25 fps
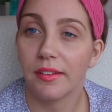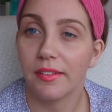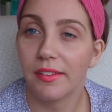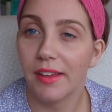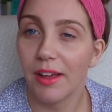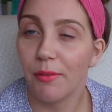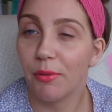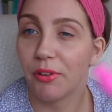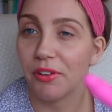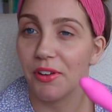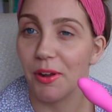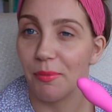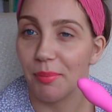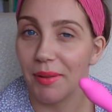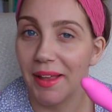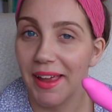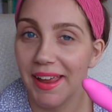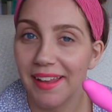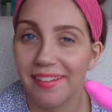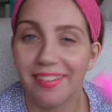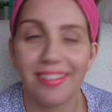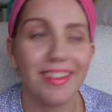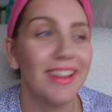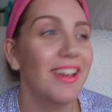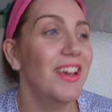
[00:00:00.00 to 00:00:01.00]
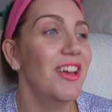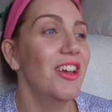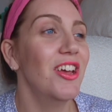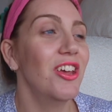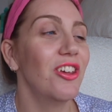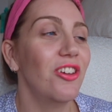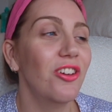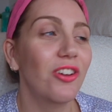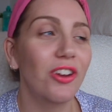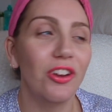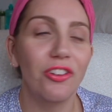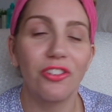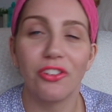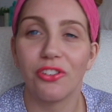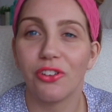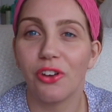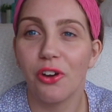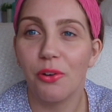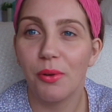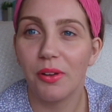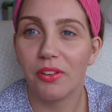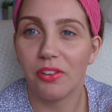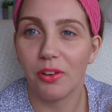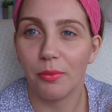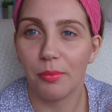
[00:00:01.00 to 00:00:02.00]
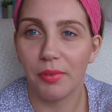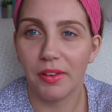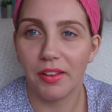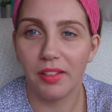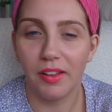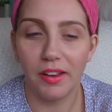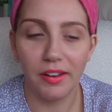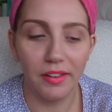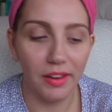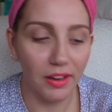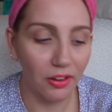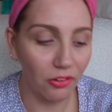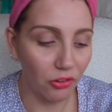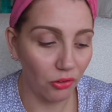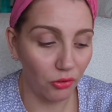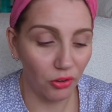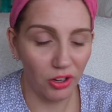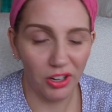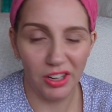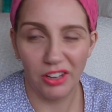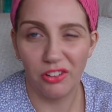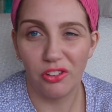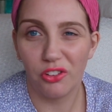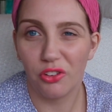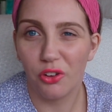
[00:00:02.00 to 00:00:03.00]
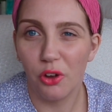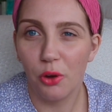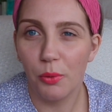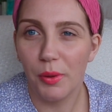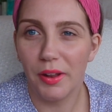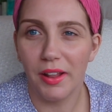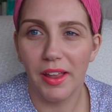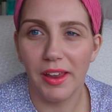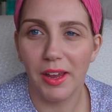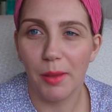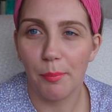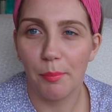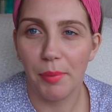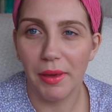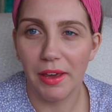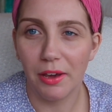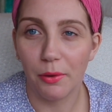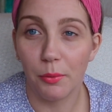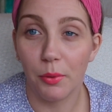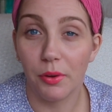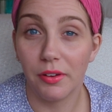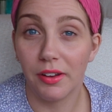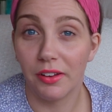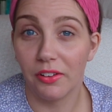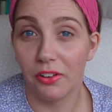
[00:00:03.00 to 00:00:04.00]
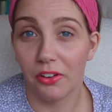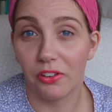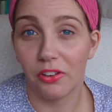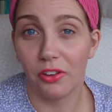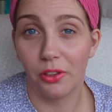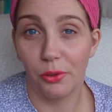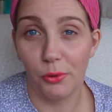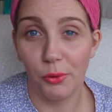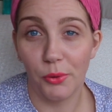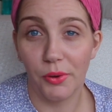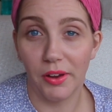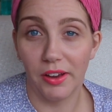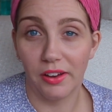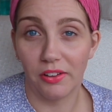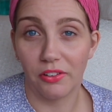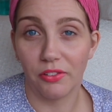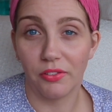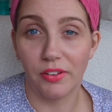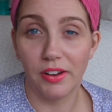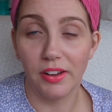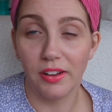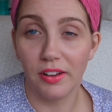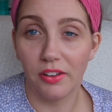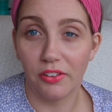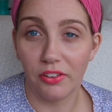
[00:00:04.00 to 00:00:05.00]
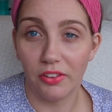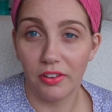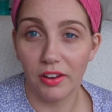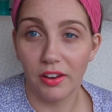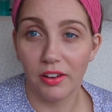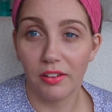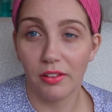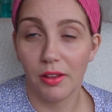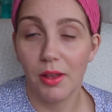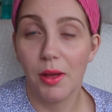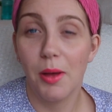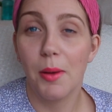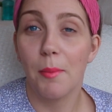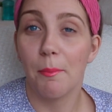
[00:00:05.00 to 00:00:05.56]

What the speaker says: That was no plans. You could just go with something like this, or you can just go with like a pink one that doesn't look as realistic.